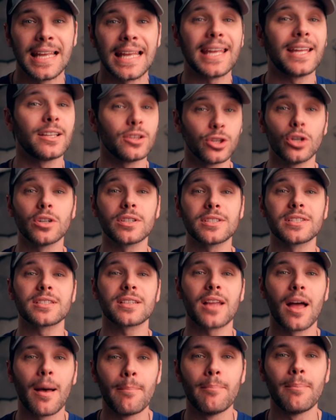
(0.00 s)
It
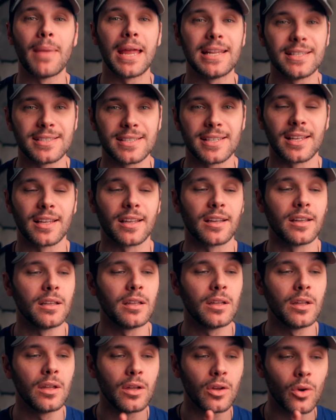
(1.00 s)
looks amazing
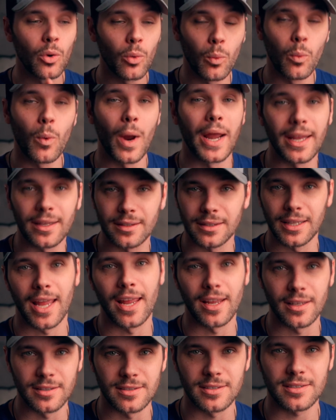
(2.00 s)
when it
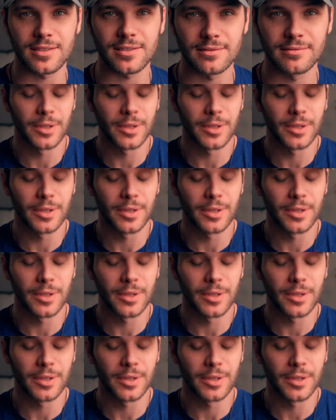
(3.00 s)
lands.